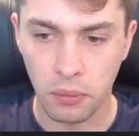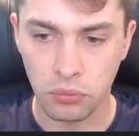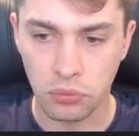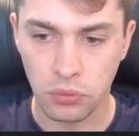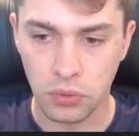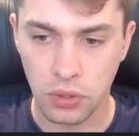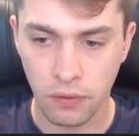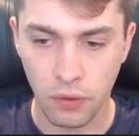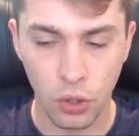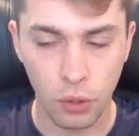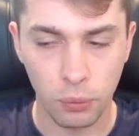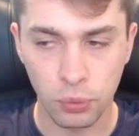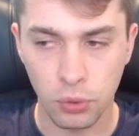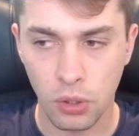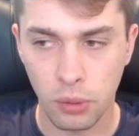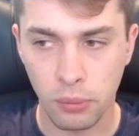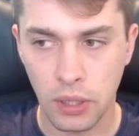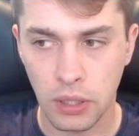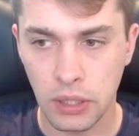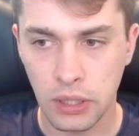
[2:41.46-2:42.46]
develop
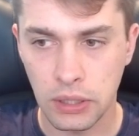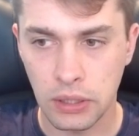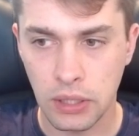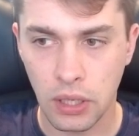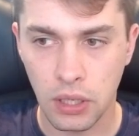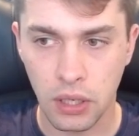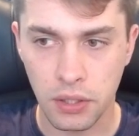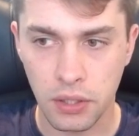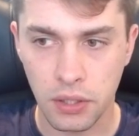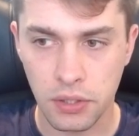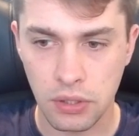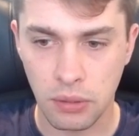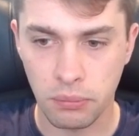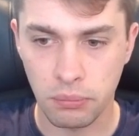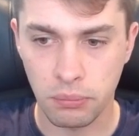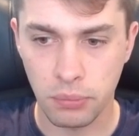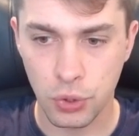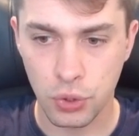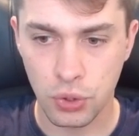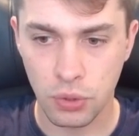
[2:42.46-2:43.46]
normally, there are some
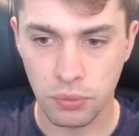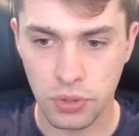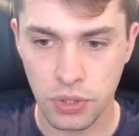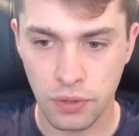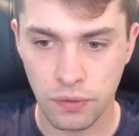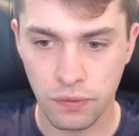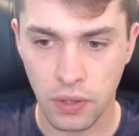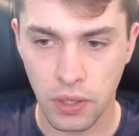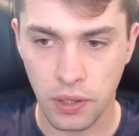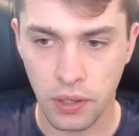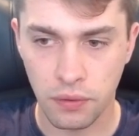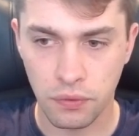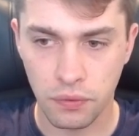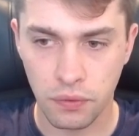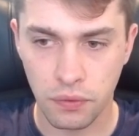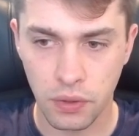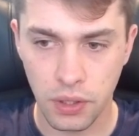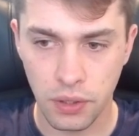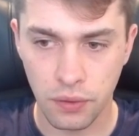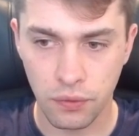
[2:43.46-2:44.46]
bishop g5,
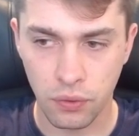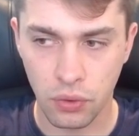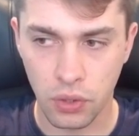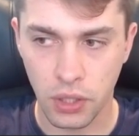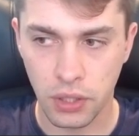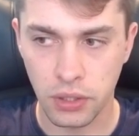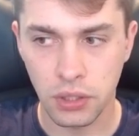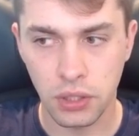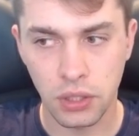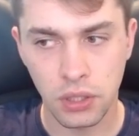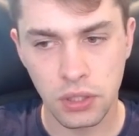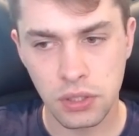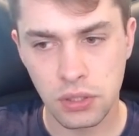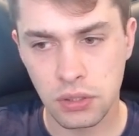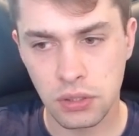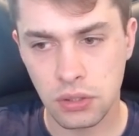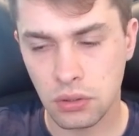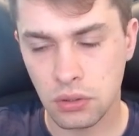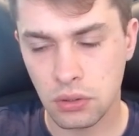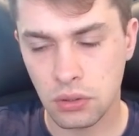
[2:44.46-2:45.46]
e4 ideas
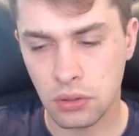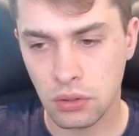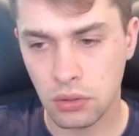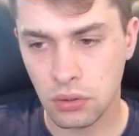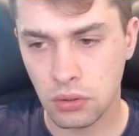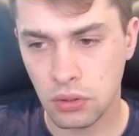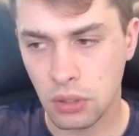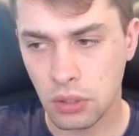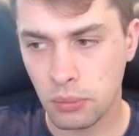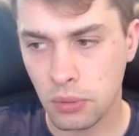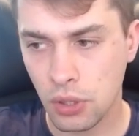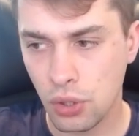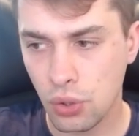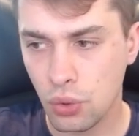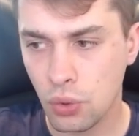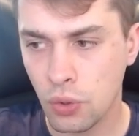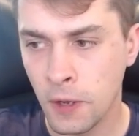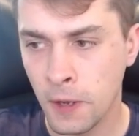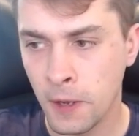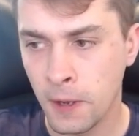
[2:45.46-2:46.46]
on the menu,
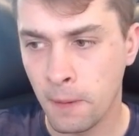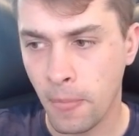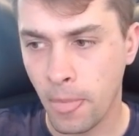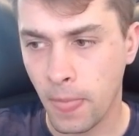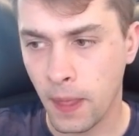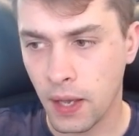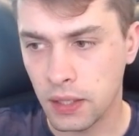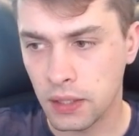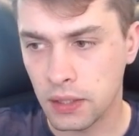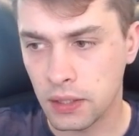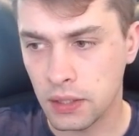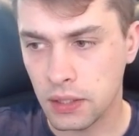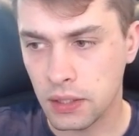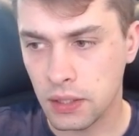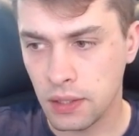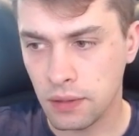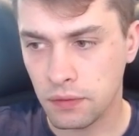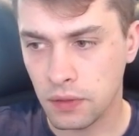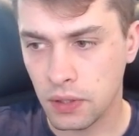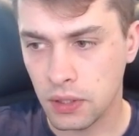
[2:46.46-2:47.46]
and
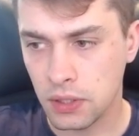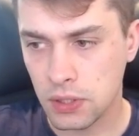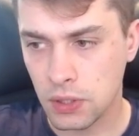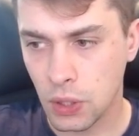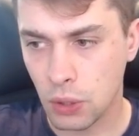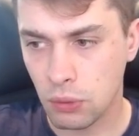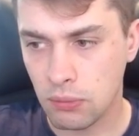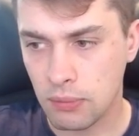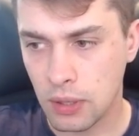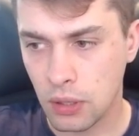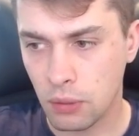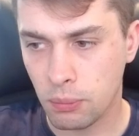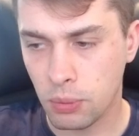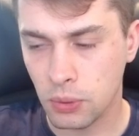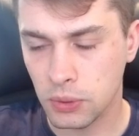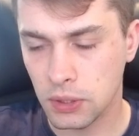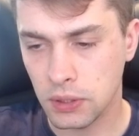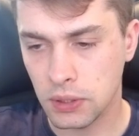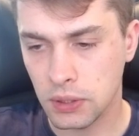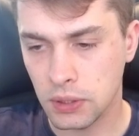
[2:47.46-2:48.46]
if I slow my
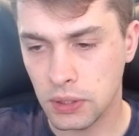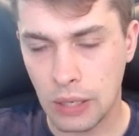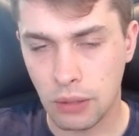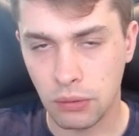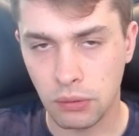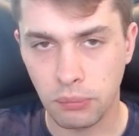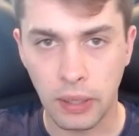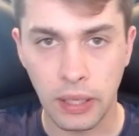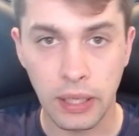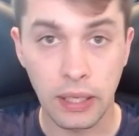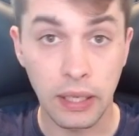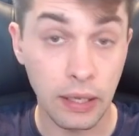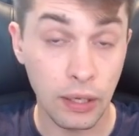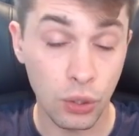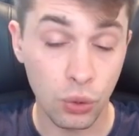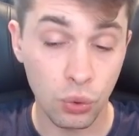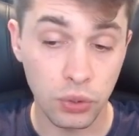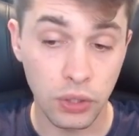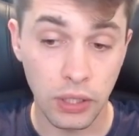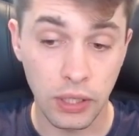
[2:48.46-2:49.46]
opponent down by
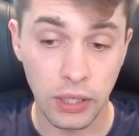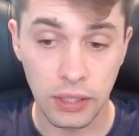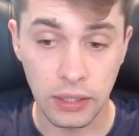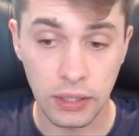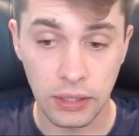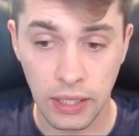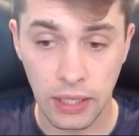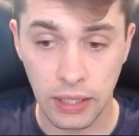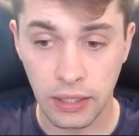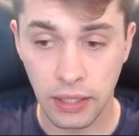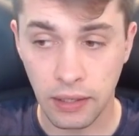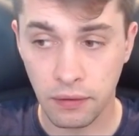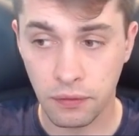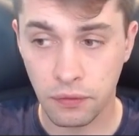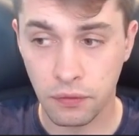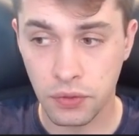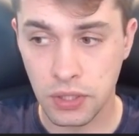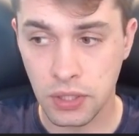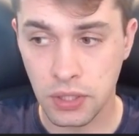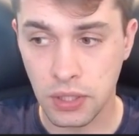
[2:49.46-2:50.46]
including knight
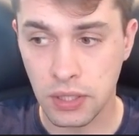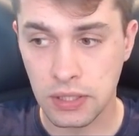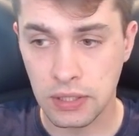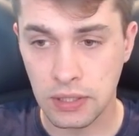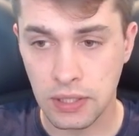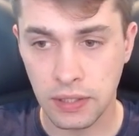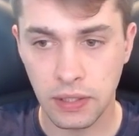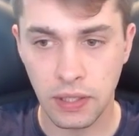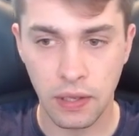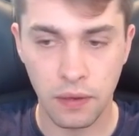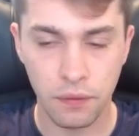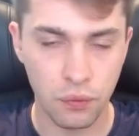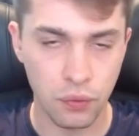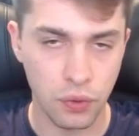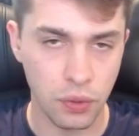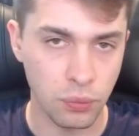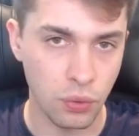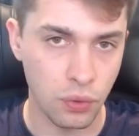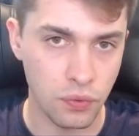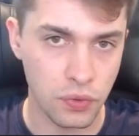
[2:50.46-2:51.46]
f6, knight f3
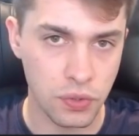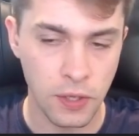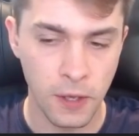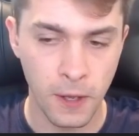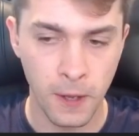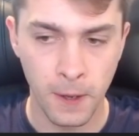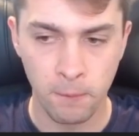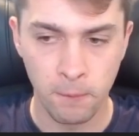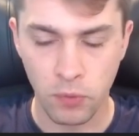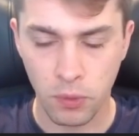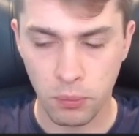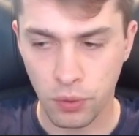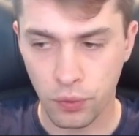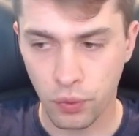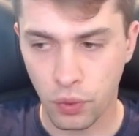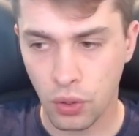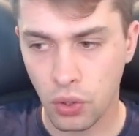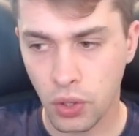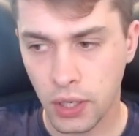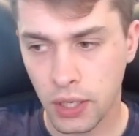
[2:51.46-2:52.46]
moves
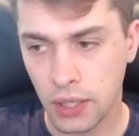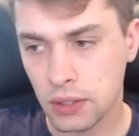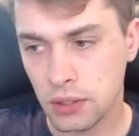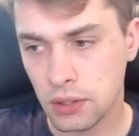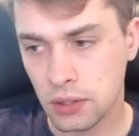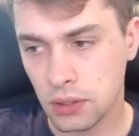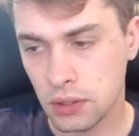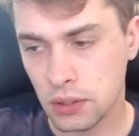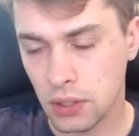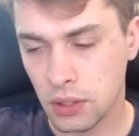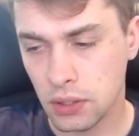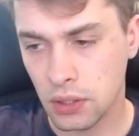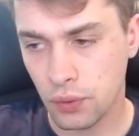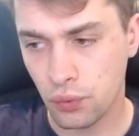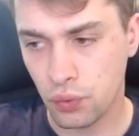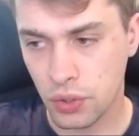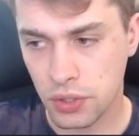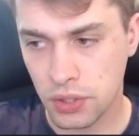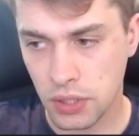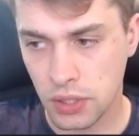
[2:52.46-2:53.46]
beforehand, the
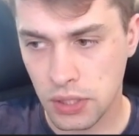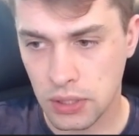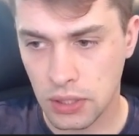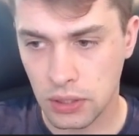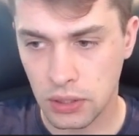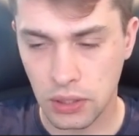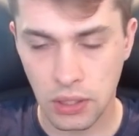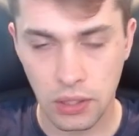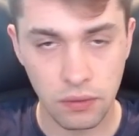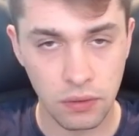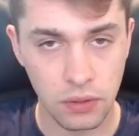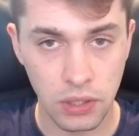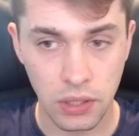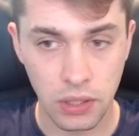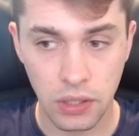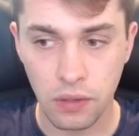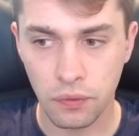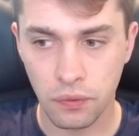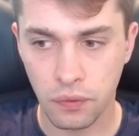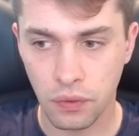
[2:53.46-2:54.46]
difference is that even
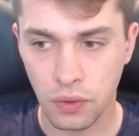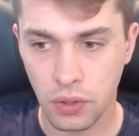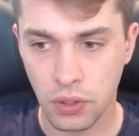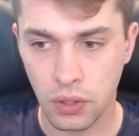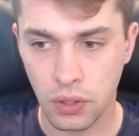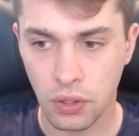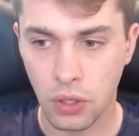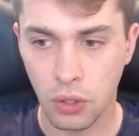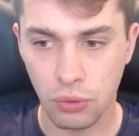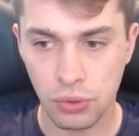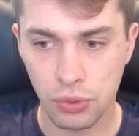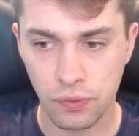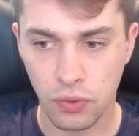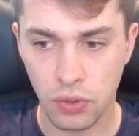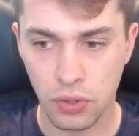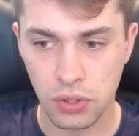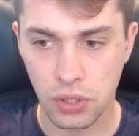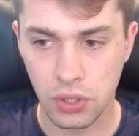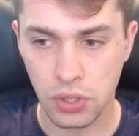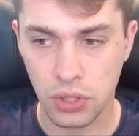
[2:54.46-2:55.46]
if he goes for
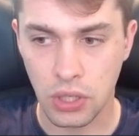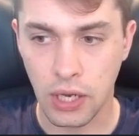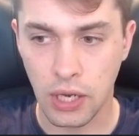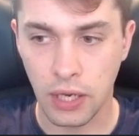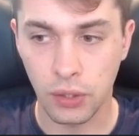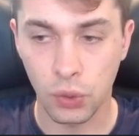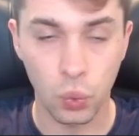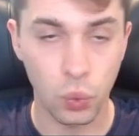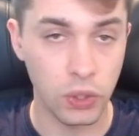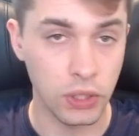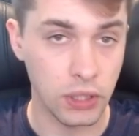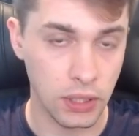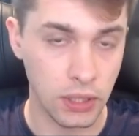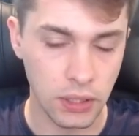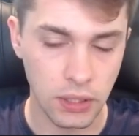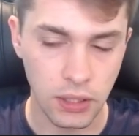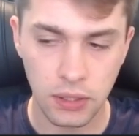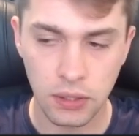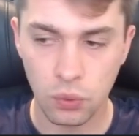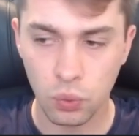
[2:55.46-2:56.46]
such line, which he
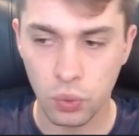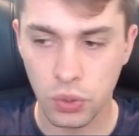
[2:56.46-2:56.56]
did,